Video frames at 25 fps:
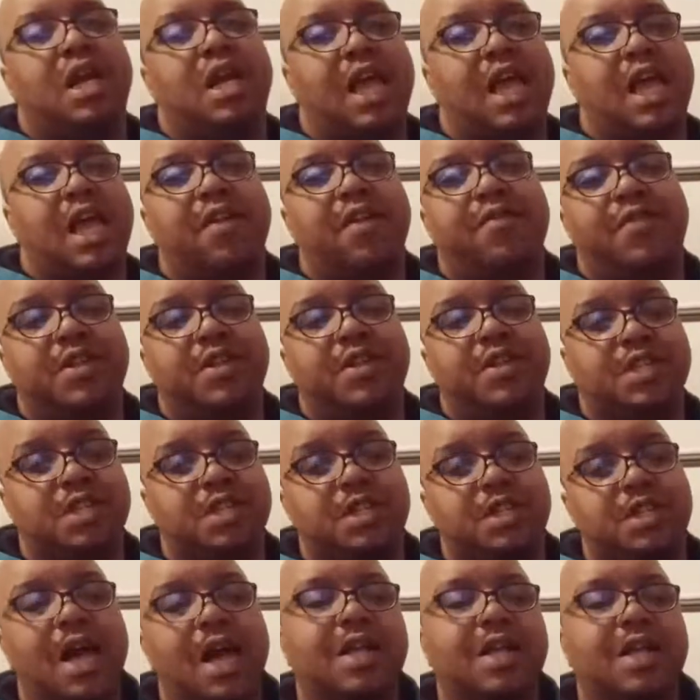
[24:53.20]
physics
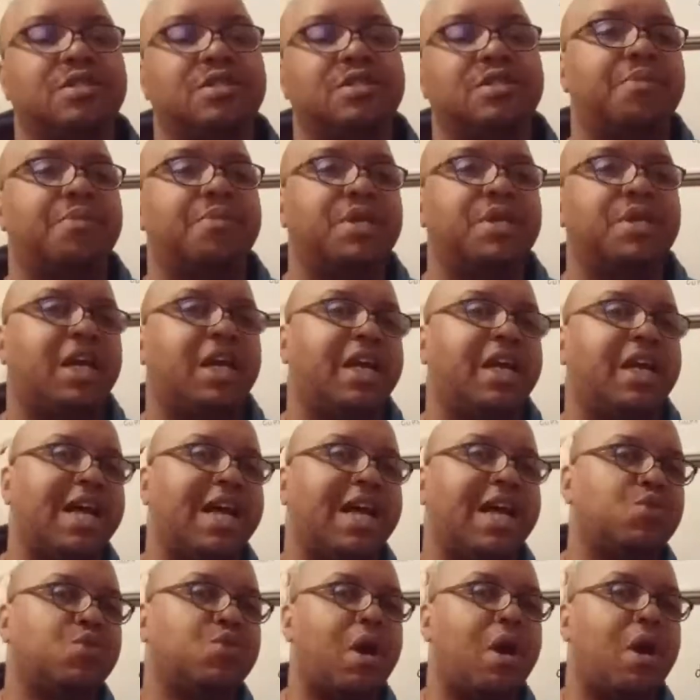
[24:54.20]
concepts in it, and that's
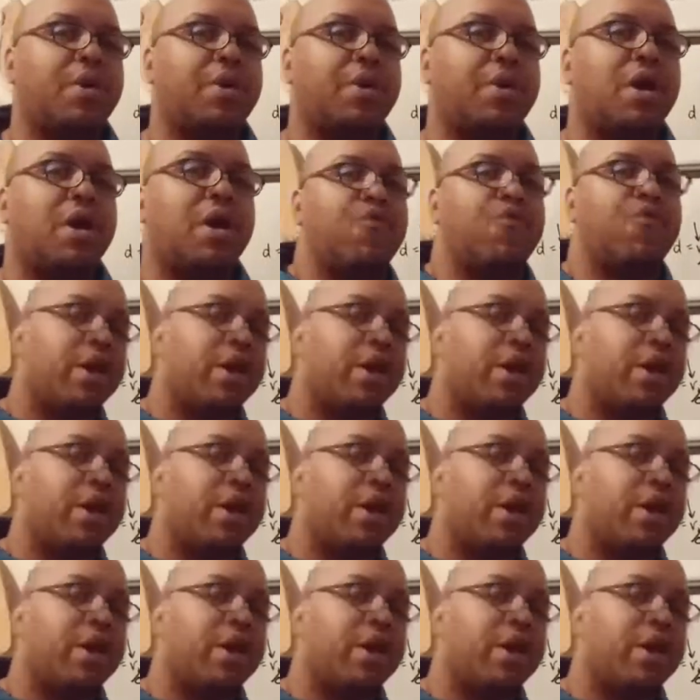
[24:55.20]
why I'm covering